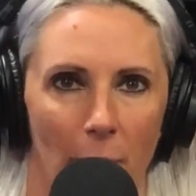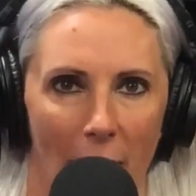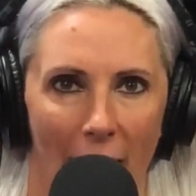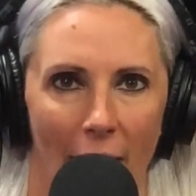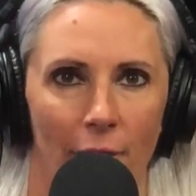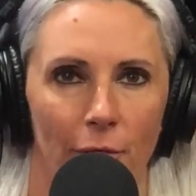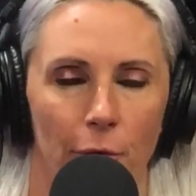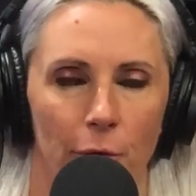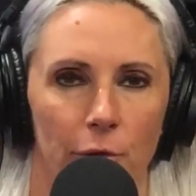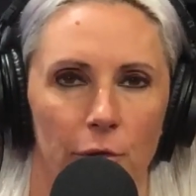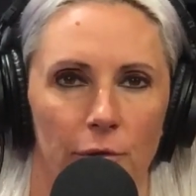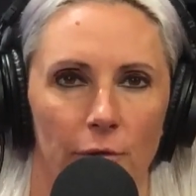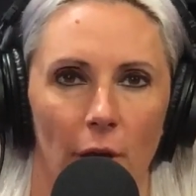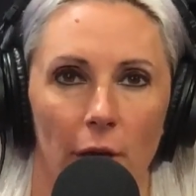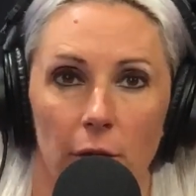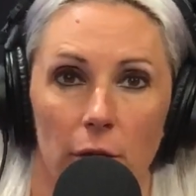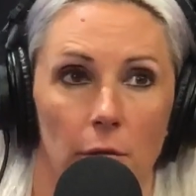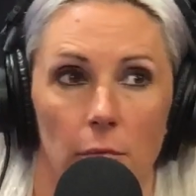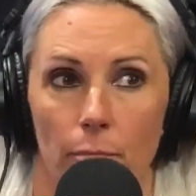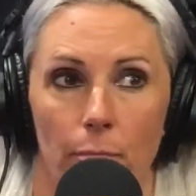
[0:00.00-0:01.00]
Panthers
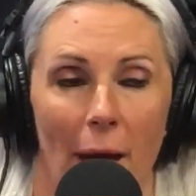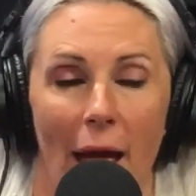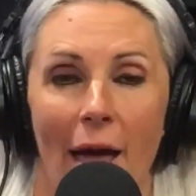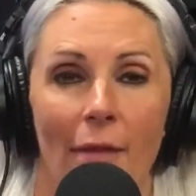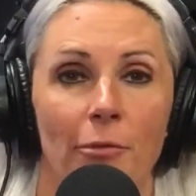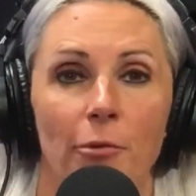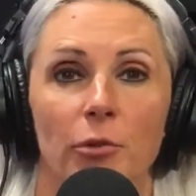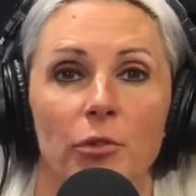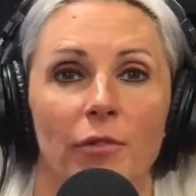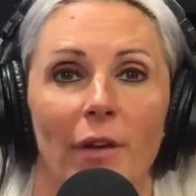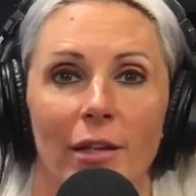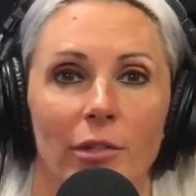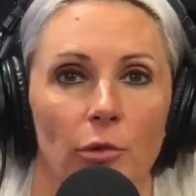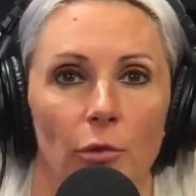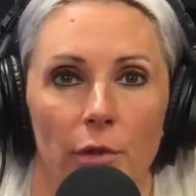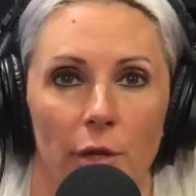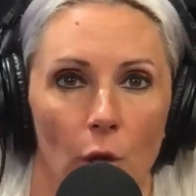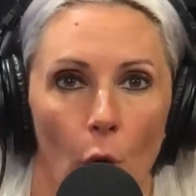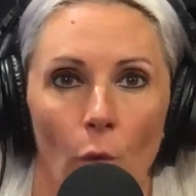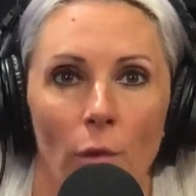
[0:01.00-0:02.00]
fans
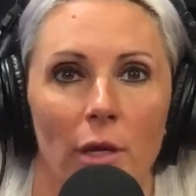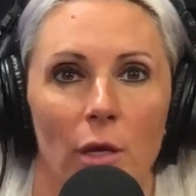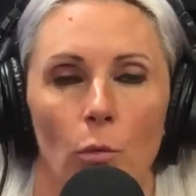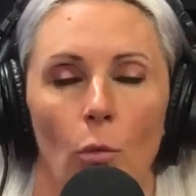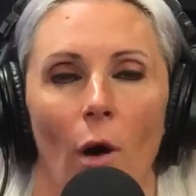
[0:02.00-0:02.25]
are the only